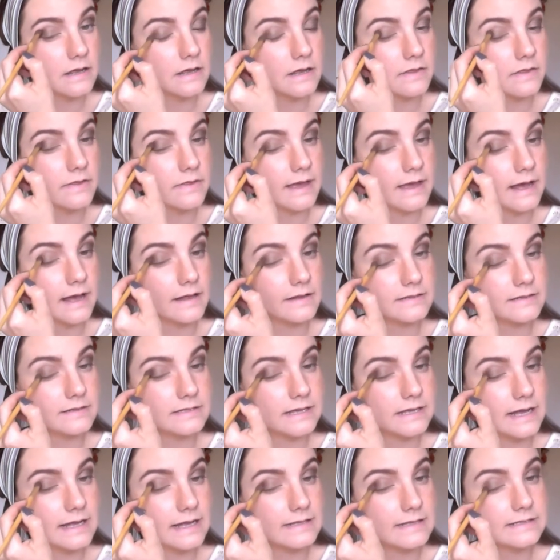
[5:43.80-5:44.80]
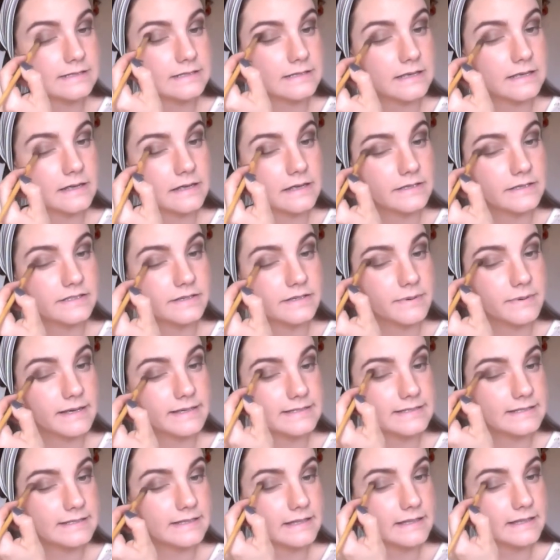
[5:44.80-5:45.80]
the outsides. So
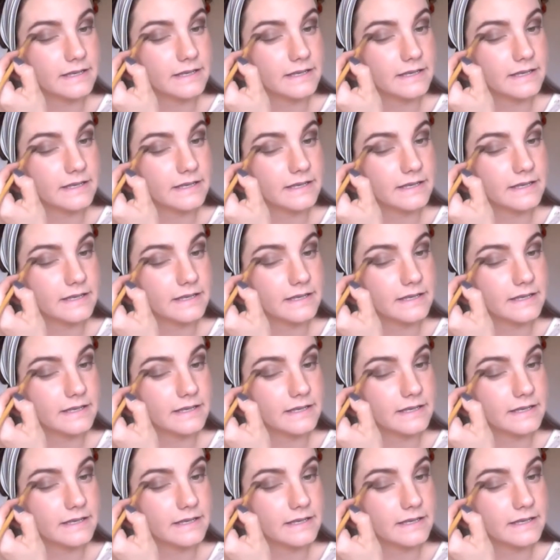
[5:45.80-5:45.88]
basically